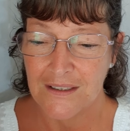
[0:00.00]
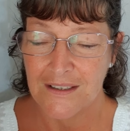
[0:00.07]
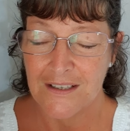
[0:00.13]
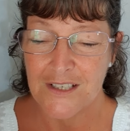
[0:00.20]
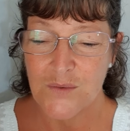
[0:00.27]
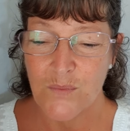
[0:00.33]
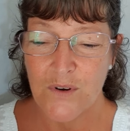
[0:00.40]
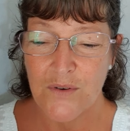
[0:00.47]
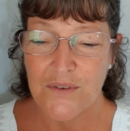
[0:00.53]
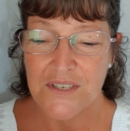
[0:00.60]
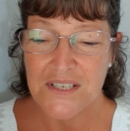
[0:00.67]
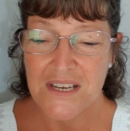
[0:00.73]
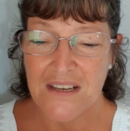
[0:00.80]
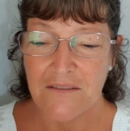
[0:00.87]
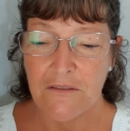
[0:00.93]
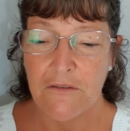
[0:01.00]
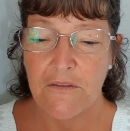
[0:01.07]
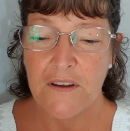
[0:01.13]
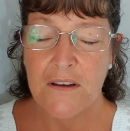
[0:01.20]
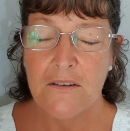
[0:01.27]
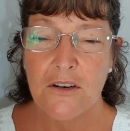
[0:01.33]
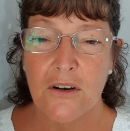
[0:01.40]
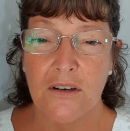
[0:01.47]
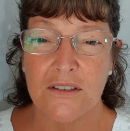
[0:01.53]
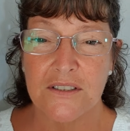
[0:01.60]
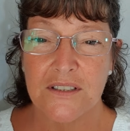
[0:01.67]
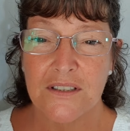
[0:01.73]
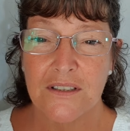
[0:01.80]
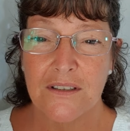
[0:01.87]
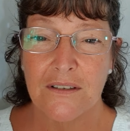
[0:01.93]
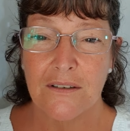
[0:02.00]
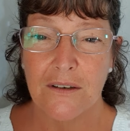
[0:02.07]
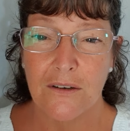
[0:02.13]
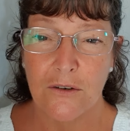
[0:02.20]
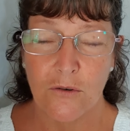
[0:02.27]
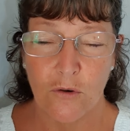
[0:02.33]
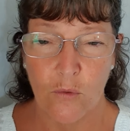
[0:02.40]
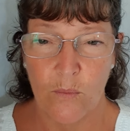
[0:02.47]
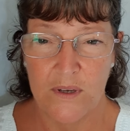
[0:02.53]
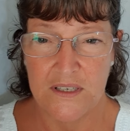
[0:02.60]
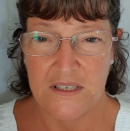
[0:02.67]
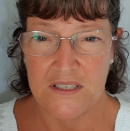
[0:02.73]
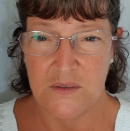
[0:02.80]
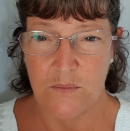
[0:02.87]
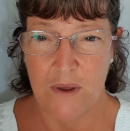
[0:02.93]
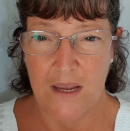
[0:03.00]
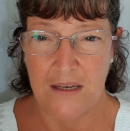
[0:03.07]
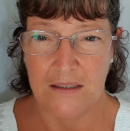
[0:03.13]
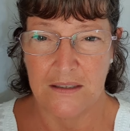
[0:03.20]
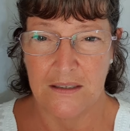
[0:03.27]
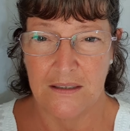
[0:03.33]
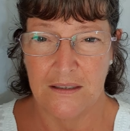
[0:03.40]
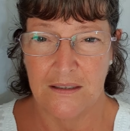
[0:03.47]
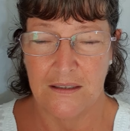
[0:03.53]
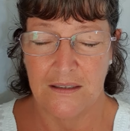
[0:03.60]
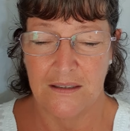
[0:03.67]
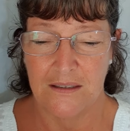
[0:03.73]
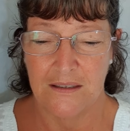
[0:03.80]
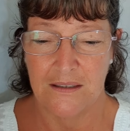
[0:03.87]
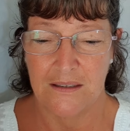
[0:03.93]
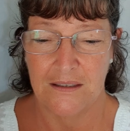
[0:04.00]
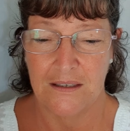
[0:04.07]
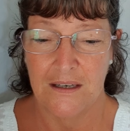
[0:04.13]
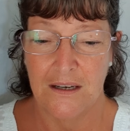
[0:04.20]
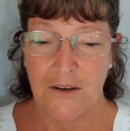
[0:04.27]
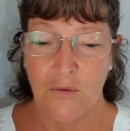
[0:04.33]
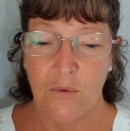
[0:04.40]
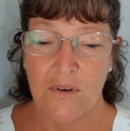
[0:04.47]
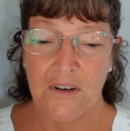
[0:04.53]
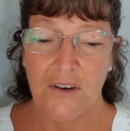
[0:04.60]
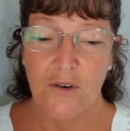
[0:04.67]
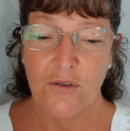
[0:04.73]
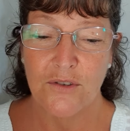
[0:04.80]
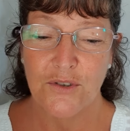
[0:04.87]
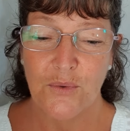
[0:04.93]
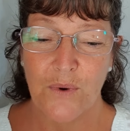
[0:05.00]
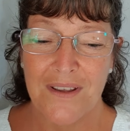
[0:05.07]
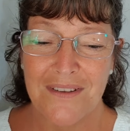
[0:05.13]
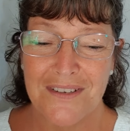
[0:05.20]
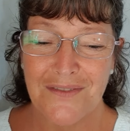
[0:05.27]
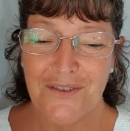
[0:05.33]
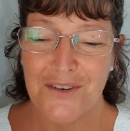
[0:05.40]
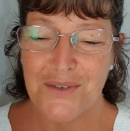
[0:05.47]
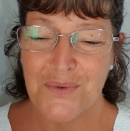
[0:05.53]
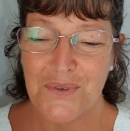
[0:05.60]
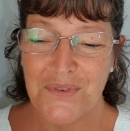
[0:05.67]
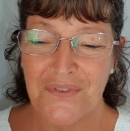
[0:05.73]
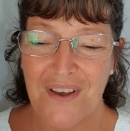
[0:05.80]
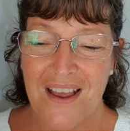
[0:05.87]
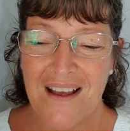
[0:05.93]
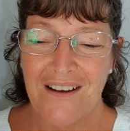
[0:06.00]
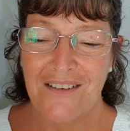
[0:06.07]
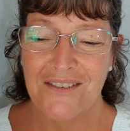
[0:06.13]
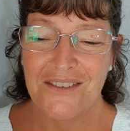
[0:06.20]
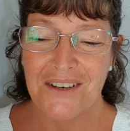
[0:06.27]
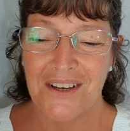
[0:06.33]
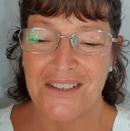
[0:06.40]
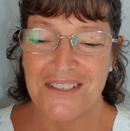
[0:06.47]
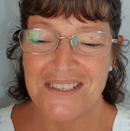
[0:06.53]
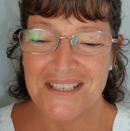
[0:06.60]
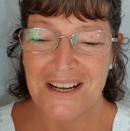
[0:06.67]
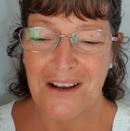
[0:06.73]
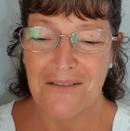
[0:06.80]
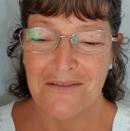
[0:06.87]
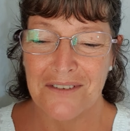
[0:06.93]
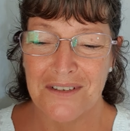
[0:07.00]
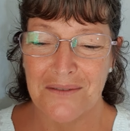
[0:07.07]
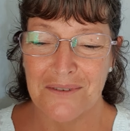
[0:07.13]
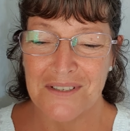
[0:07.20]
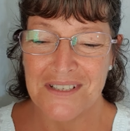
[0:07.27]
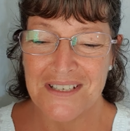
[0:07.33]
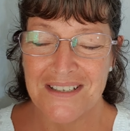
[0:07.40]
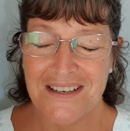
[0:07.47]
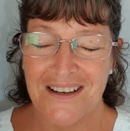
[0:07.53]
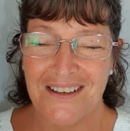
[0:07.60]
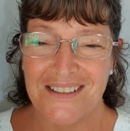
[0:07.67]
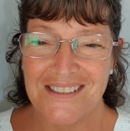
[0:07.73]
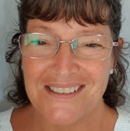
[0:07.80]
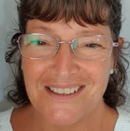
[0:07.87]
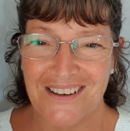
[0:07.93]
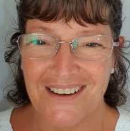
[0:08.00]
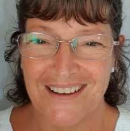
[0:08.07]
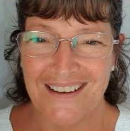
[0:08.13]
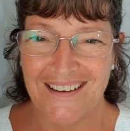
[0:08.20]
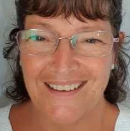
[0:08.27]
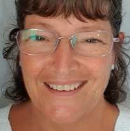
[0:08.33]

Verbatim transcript: The Spirit said, Fear not, nor be dismayed. When I looked to where this verse was found, I discovered it was in Isaiah,